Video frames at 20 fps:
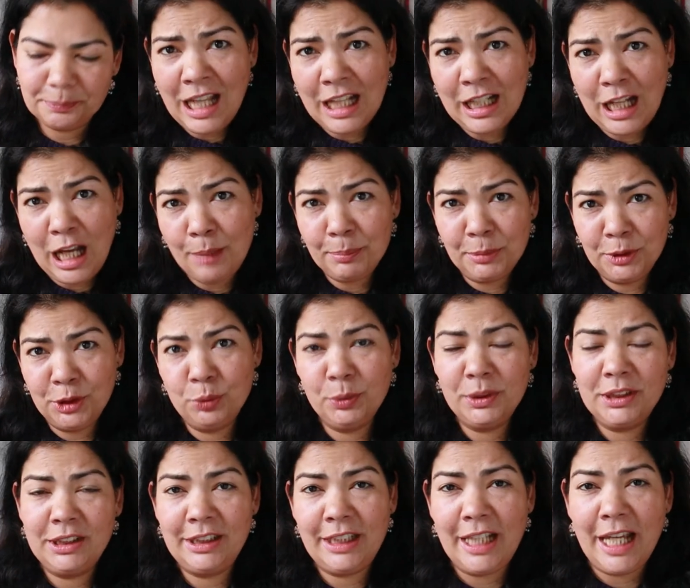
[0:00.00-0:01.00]
That happened
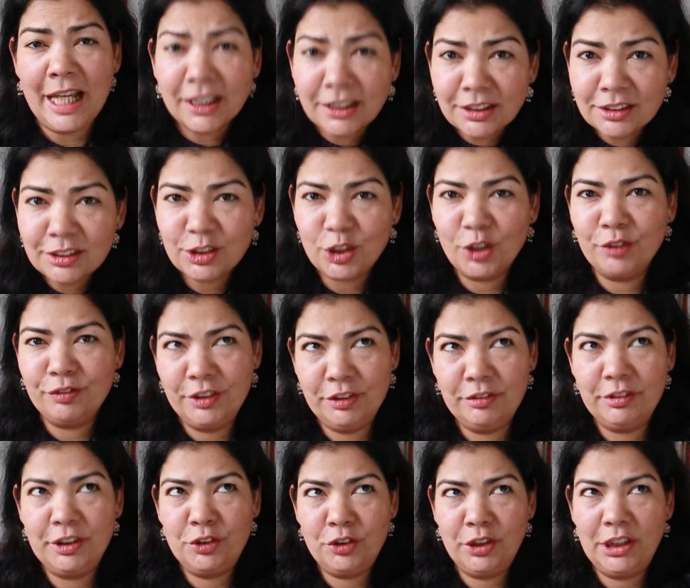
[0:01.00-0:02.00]
towards the end of the
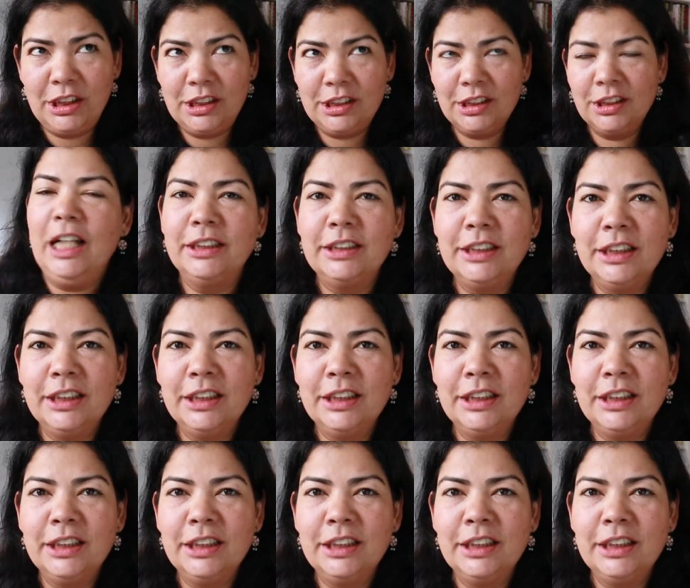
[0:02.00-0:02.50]
retreat. I